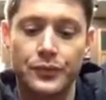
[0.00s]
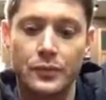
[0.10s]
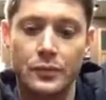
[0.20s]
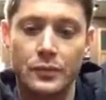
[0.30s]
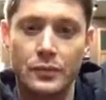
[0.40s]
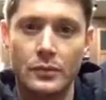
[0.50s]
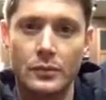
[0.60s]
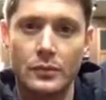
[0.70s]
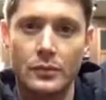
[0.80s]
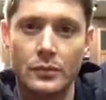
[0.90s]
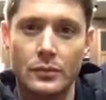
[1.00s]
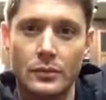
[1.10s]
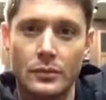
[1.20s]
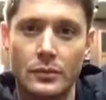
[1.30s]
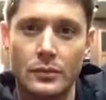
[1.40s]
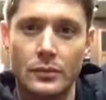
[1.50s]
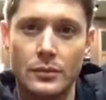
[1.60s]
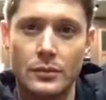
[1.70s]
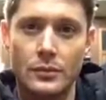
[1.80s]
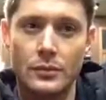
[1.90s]

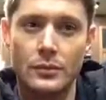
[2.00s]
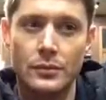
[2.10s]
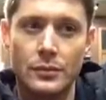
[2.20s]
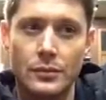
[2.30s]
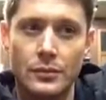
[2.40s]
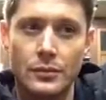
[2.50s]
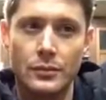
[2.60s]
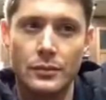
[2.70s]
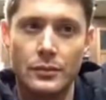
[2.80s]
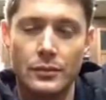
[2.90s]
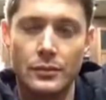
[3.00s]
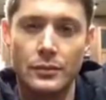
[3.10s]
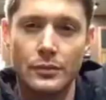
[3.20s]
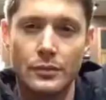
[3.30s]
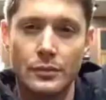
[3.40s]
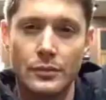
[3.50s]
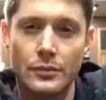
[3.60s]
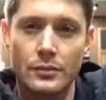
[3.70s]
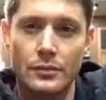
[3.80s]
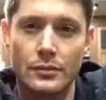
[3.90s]

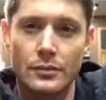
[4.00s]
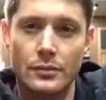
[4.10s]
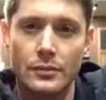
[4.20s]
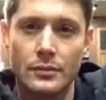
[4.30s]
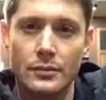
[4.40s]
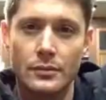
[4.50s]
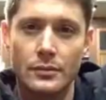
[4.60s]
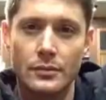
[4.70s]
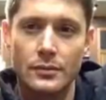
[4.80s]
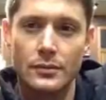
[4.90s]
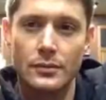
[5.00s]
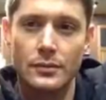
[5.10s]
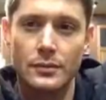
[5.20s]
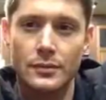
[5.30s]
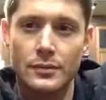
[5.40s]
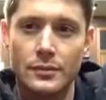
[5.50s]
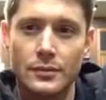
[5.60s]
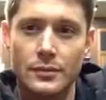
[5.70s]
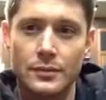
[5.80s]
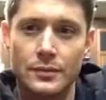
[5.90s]
The person shown says nothing.